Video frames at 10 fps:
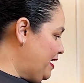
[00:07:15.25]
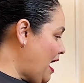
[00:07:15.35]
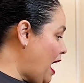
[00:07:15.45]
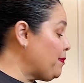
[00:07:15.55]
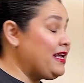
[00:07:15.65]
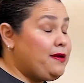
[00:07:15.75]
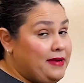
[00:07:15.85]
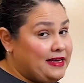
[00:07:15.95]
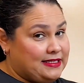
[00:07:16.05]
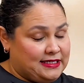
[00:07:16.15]
I'm gonna
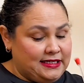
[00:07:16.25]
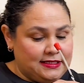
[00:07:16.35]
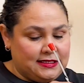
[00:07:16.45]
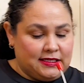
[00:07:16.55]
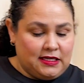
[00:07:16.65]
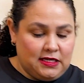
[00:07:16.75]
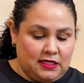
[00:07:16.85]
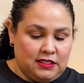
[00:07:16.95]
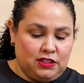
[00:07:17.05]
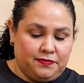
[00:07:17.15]
mix it
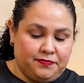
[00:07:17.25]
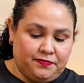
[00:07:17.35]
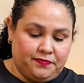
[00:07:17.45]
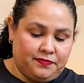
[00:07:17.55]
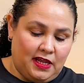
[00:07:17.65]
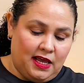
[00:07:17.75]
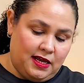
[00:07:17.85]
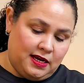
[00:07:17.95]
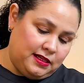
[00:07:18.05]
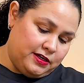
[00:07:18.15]

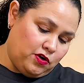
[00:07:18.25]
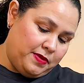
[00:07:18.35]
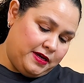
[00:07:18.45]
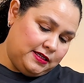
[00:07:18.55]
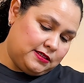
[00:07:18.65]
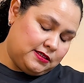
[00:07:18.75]
in a little bit.